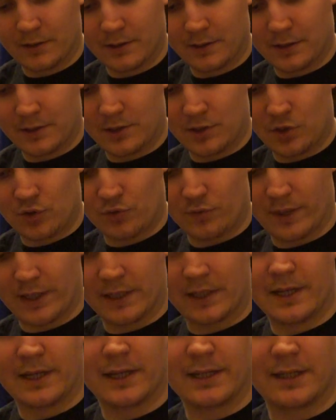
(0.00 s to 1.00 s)
straight
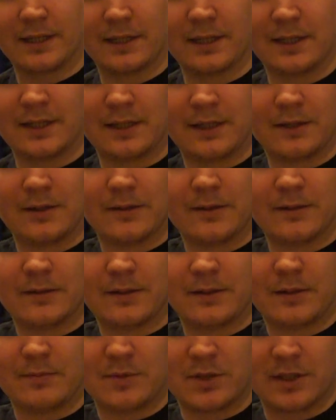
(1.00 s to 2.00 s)
line here
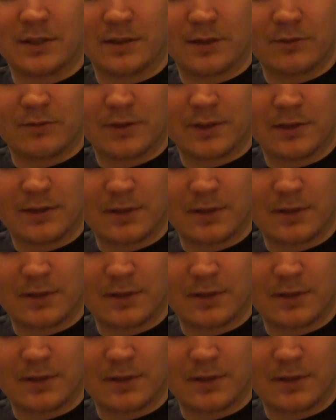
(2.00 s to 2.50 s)
that I'm dealing with,